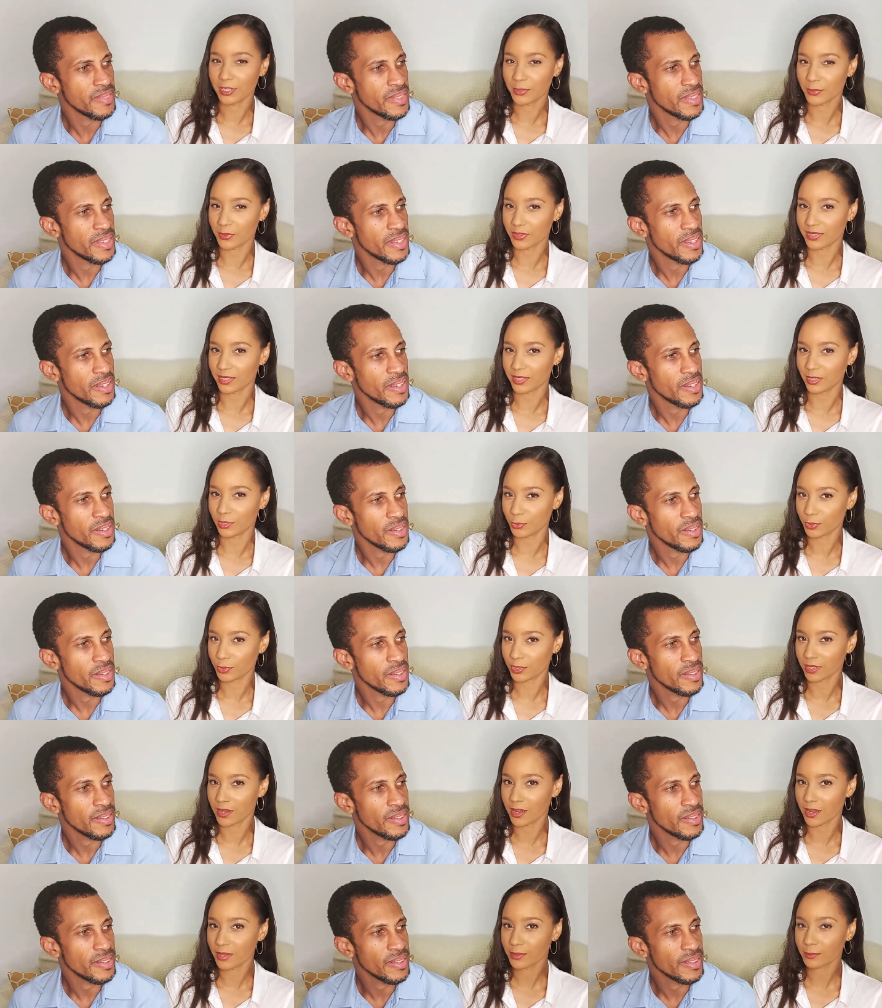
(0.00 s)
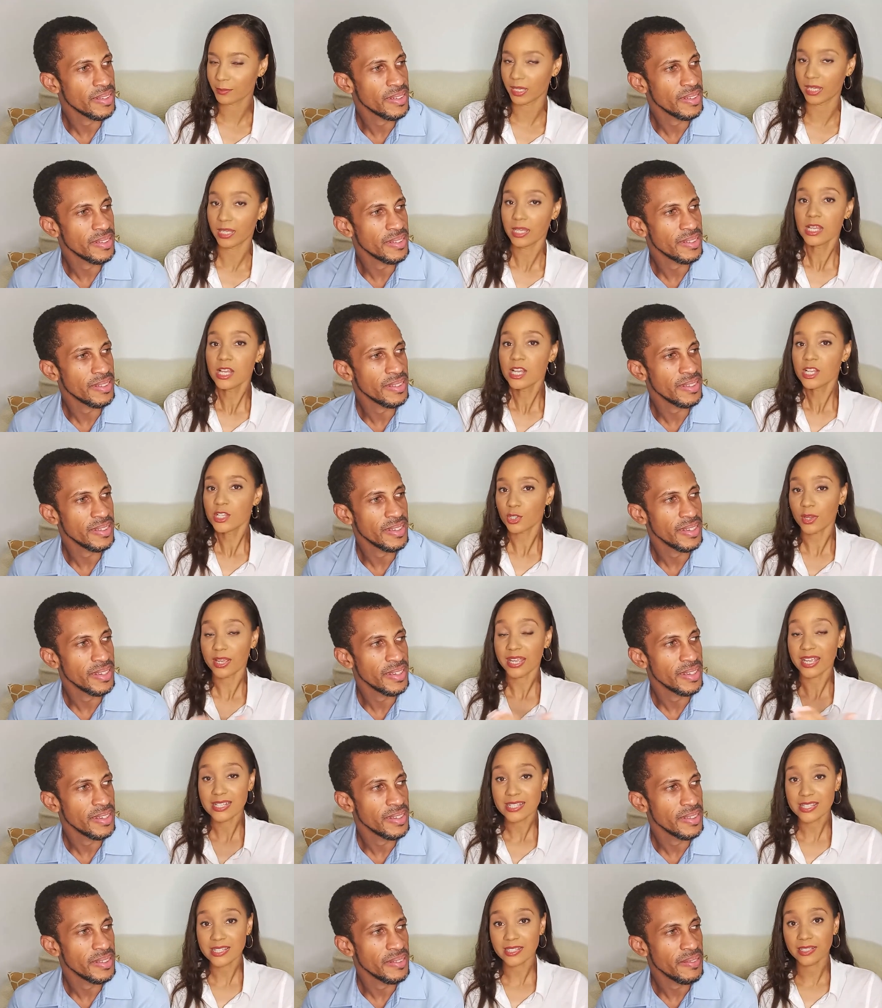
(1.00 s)
Speaker 1: with the glucagon, but so
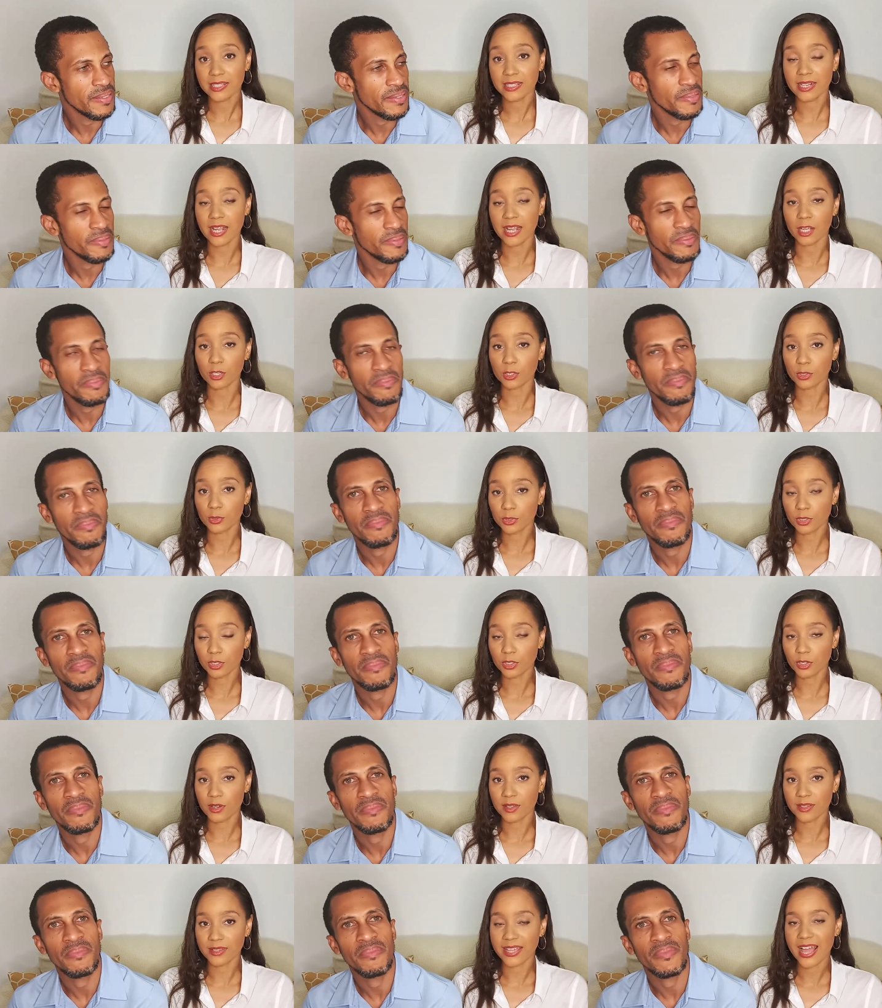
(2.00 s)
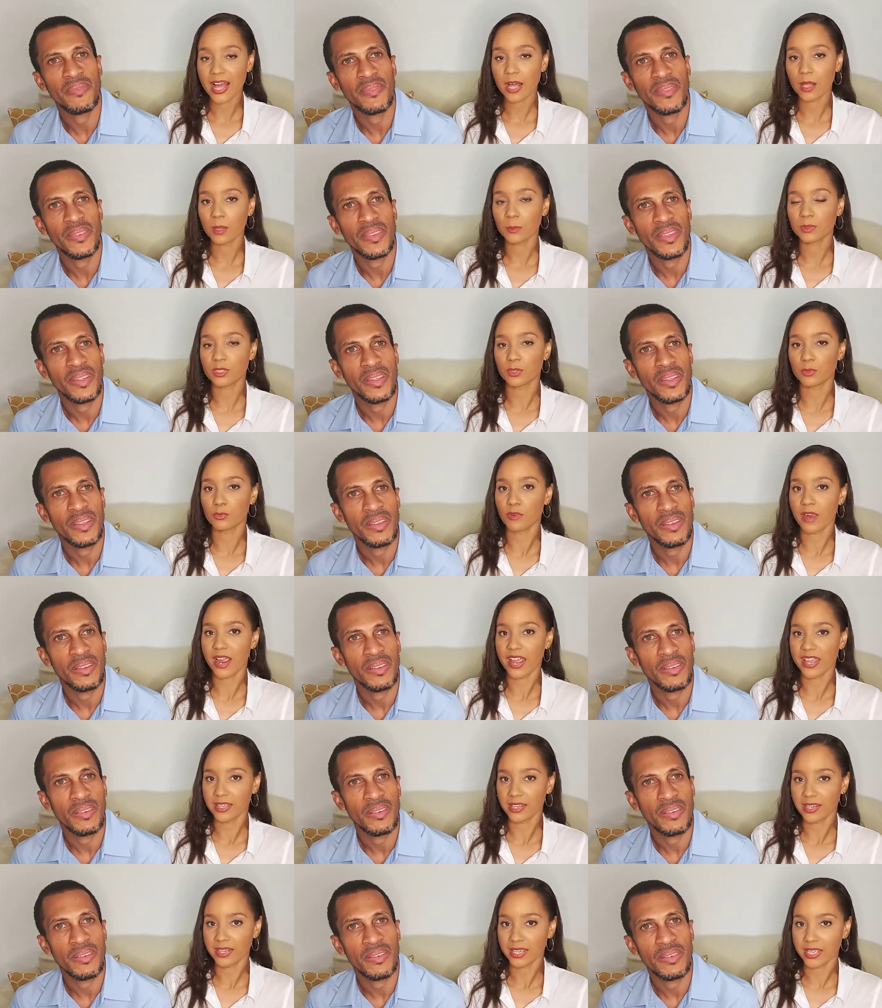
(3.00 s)
insulin and glucagon they help to
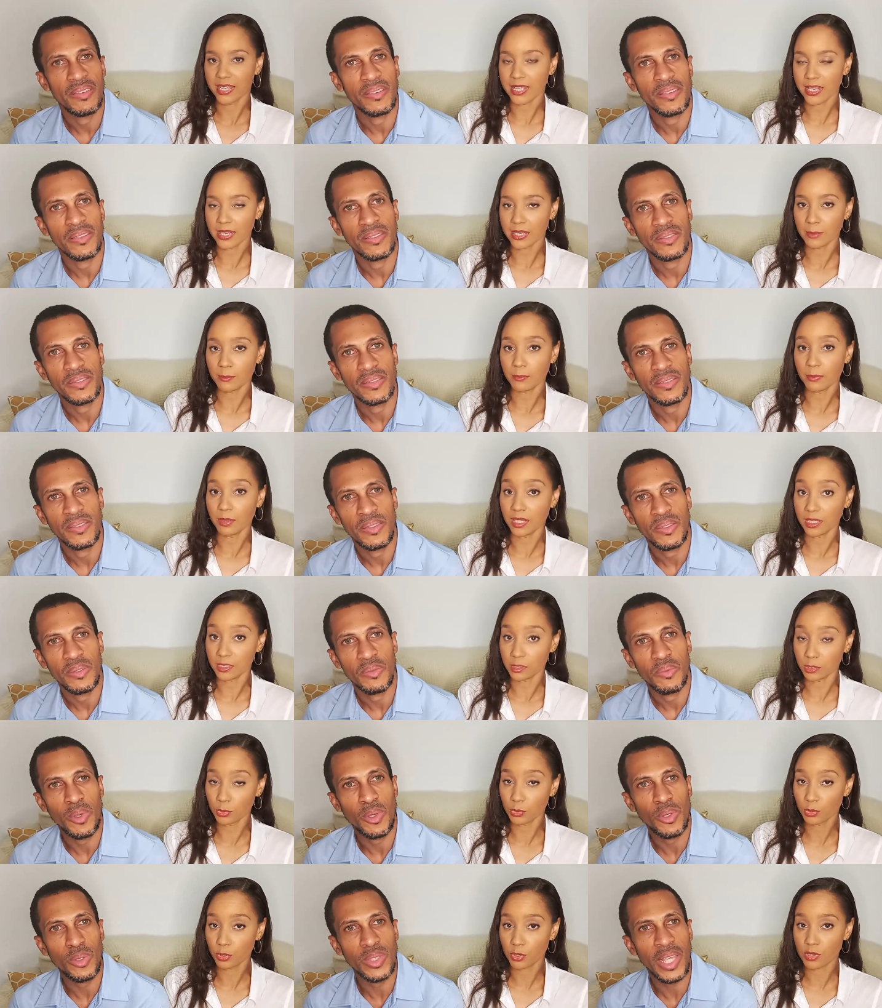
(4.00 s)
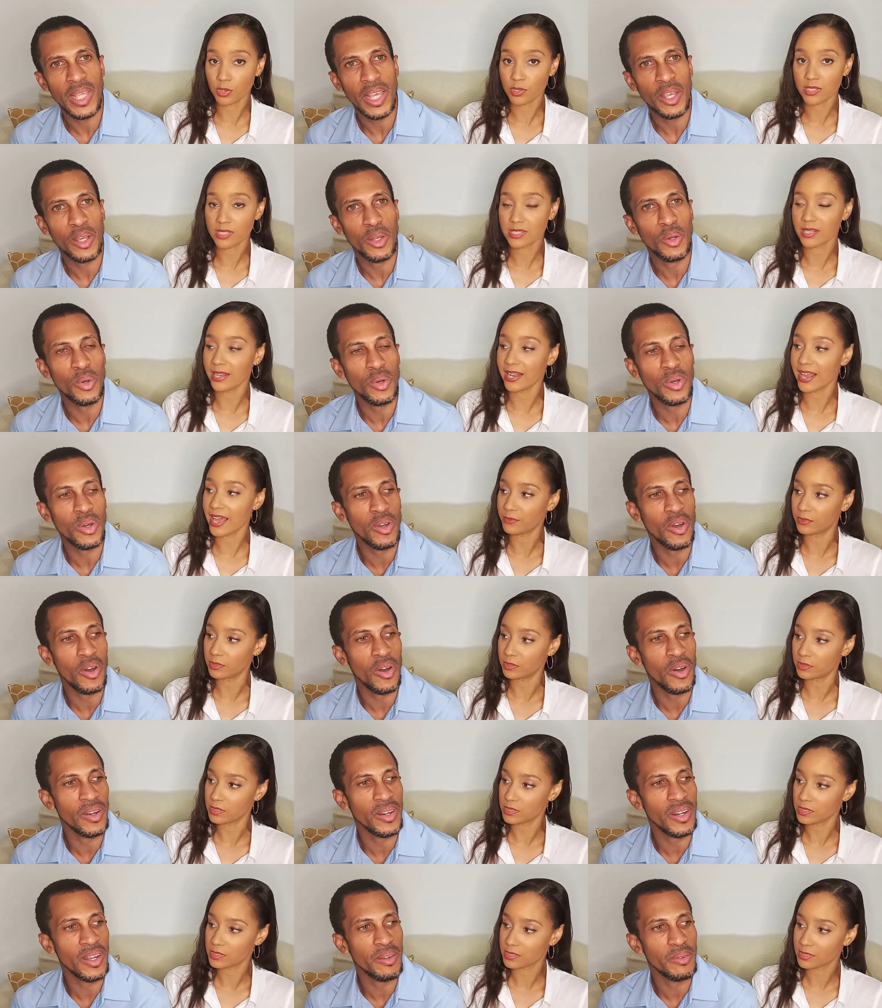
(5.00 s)
regulate the blood glucose. you said glucagon,
Speaker 2: levels.
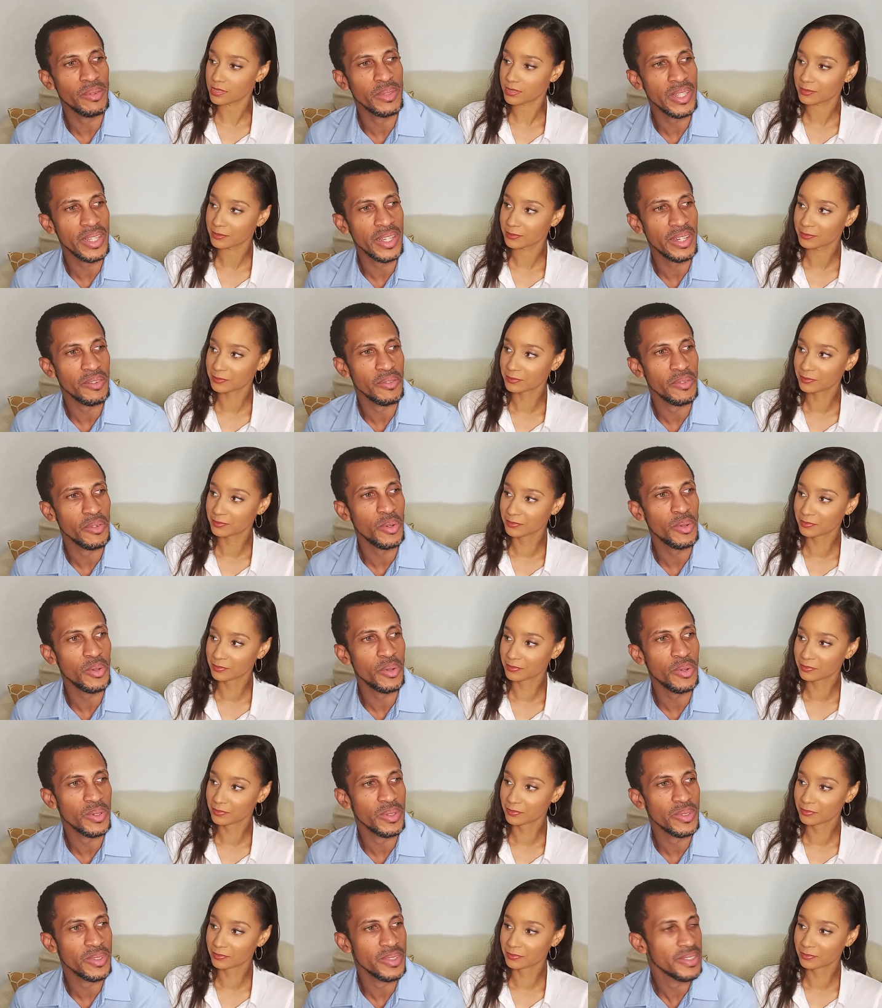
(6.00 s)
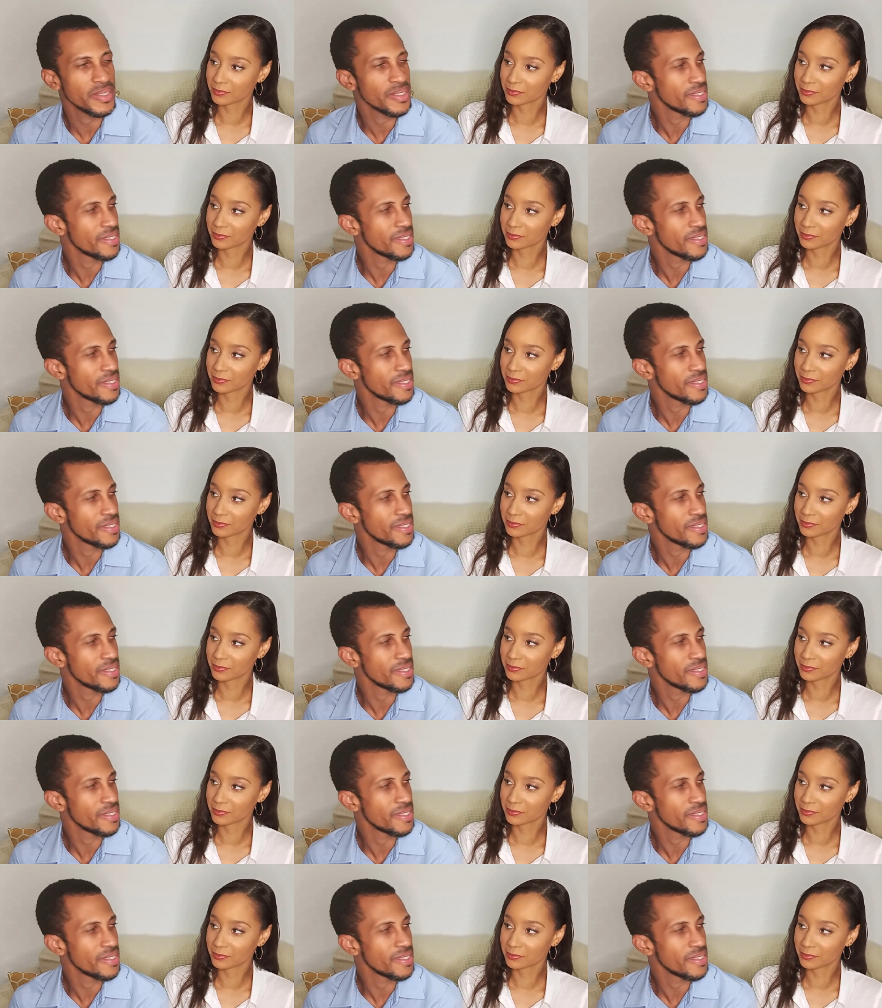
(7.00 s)
I was thinking of glucose.